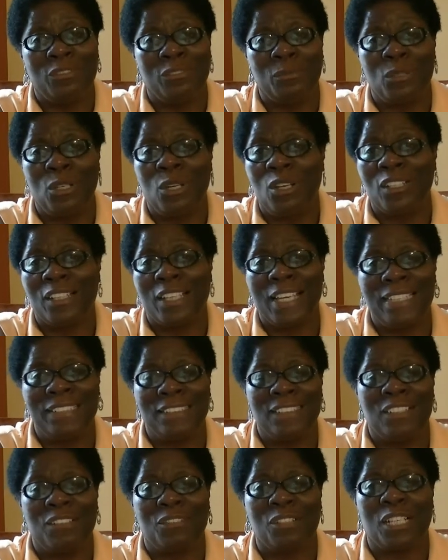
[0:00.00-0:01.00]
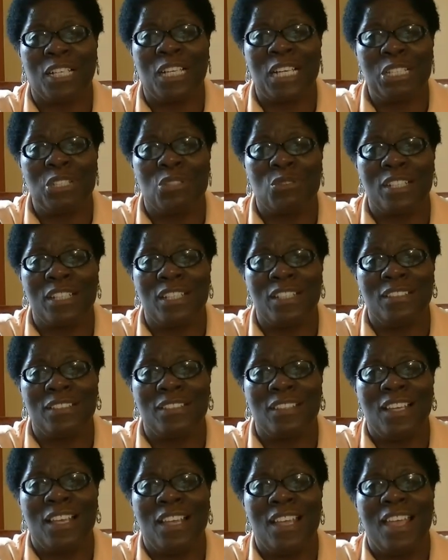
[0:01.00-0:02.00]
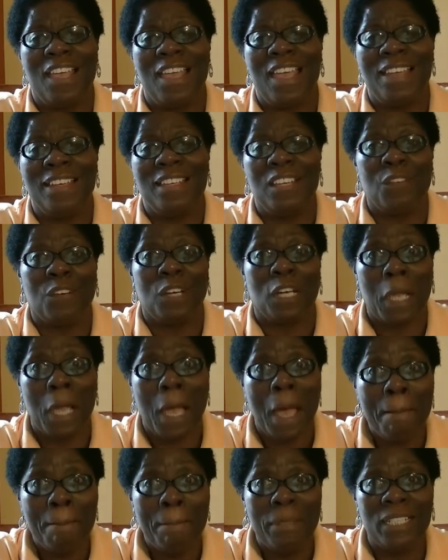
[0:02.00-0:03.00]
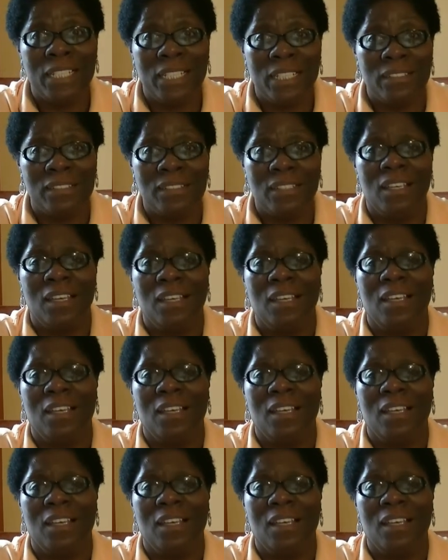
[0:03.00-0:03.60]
from all kinds of different countries and different companies